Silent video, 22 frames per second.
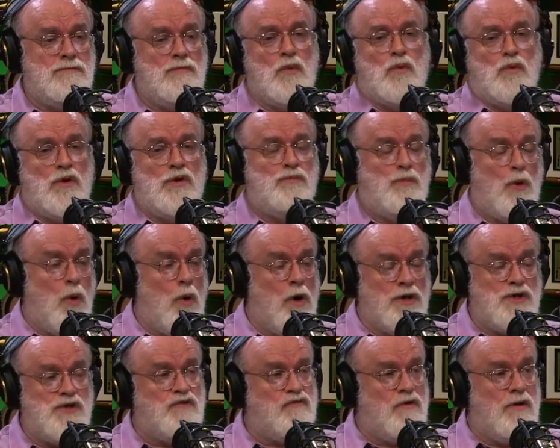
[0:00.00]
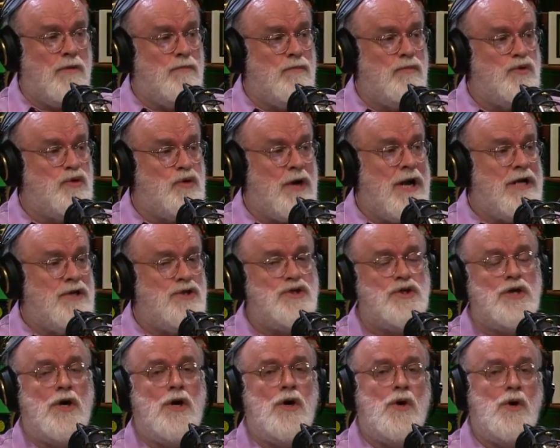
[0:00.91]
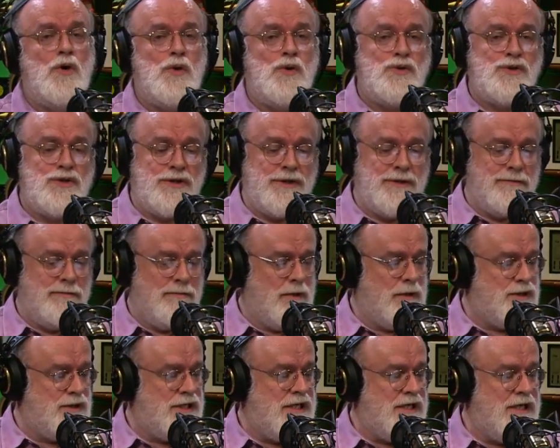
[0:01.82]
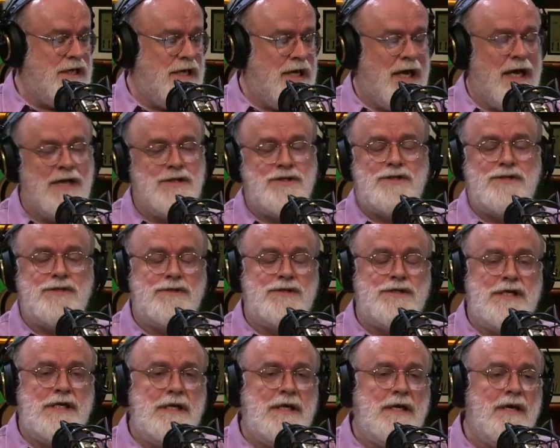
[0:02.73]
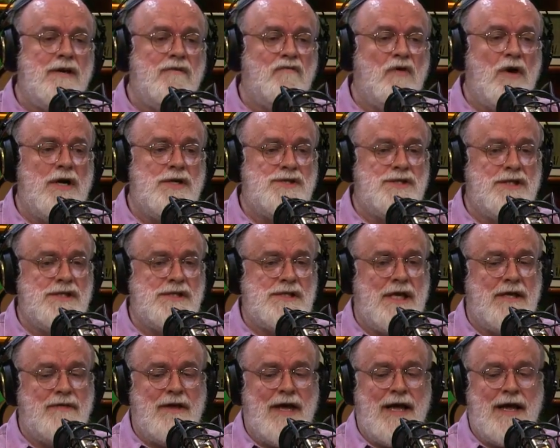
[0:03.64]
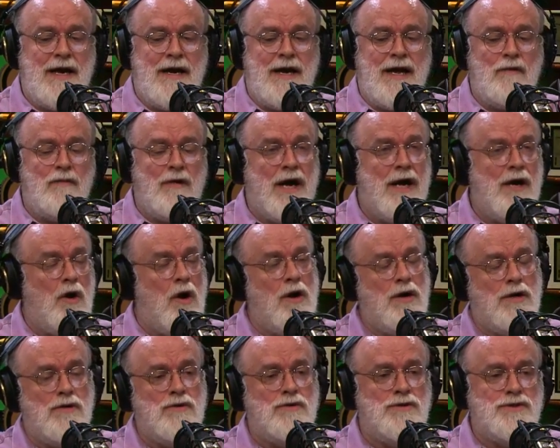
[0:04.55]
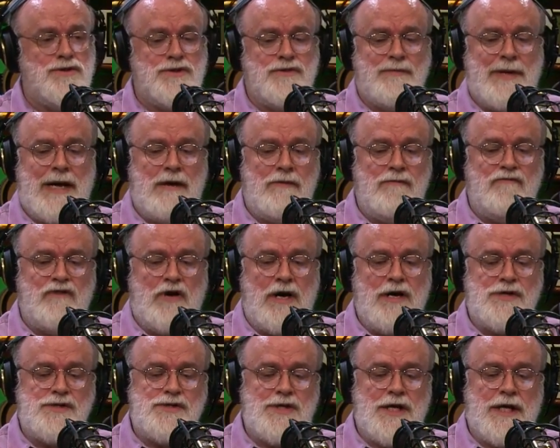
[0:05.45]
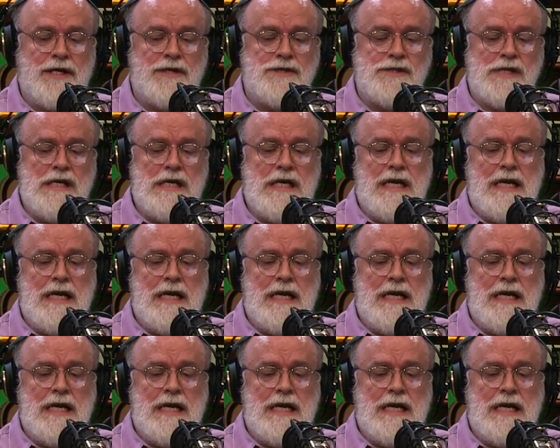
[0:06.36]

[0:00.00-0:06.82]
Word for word: reports from trade shows and CES and CEDIA and various things like that, and I write articles about various things.